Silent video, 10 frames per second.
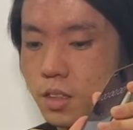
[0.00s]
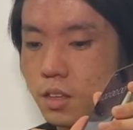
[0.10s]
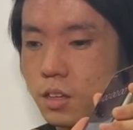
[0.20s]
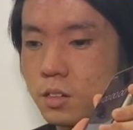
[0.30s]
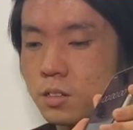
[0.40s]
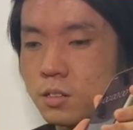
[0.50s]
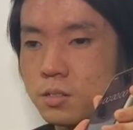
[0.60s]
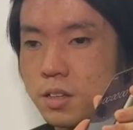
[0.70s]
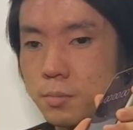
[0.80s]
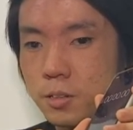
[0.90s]
There you go,
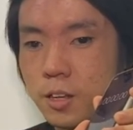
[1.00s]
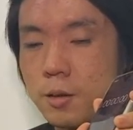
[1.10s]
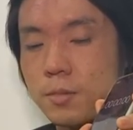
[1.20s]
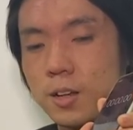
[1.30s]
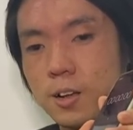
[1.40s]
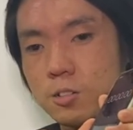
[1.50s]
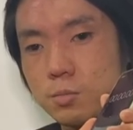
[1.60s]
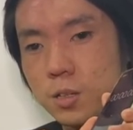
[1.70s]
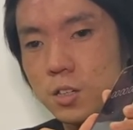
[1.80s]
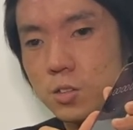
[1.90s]
double tap allows
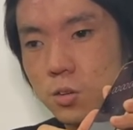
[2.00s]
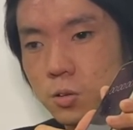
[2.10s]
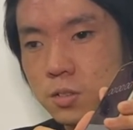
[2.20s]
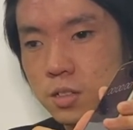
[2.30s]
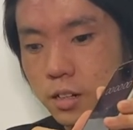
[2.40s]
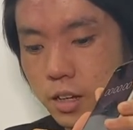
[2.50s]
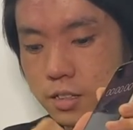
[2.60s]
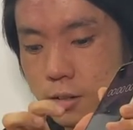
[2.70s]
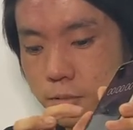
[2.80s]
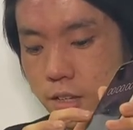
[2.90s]
me to select
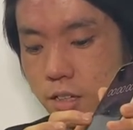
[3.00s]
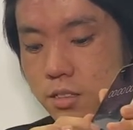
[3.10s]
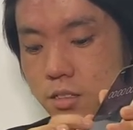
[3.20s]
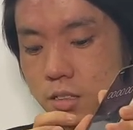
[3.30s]
something.